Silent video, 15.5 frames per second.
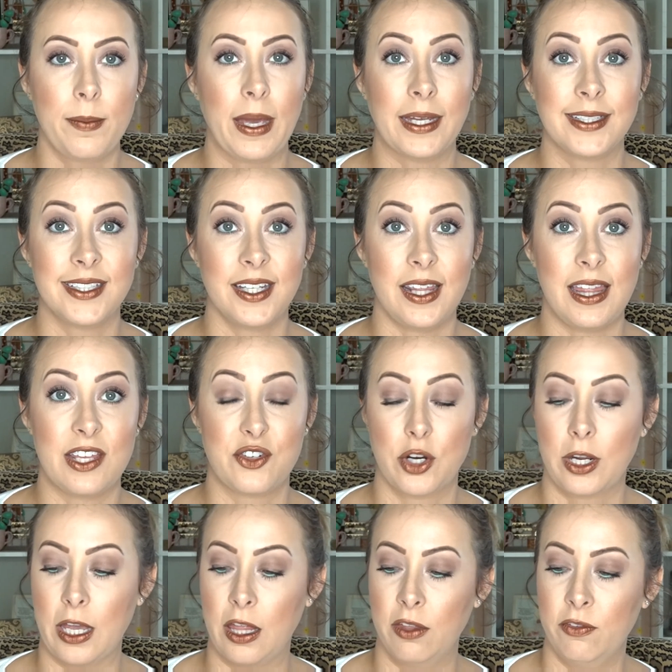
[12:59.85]
back to the
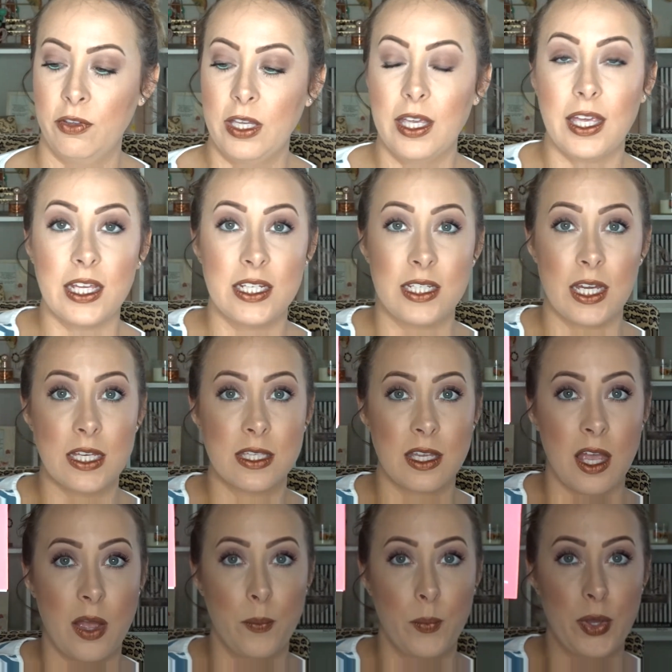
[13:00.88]
Drunk Elephant, it does
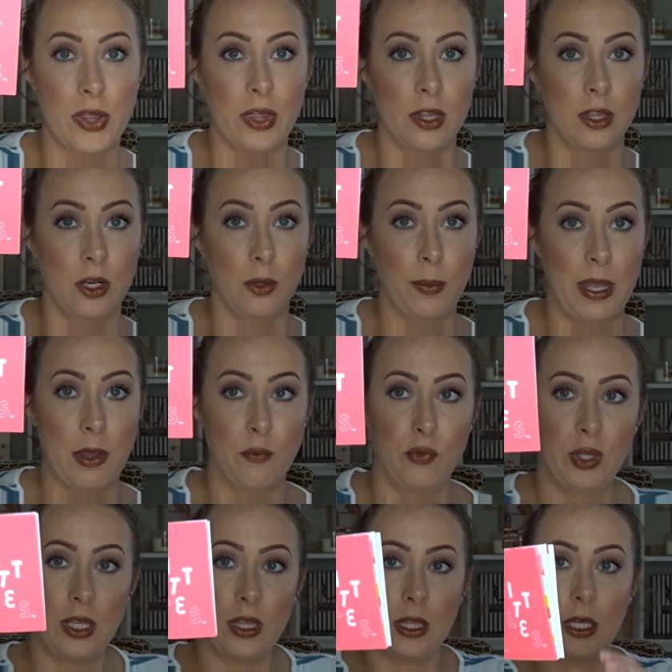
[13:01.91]
come with a little
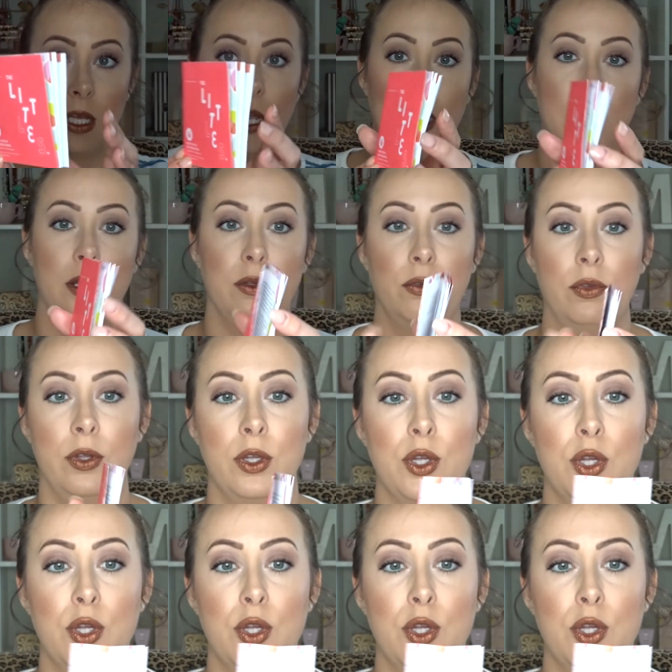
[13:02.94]
pamphlet that kind of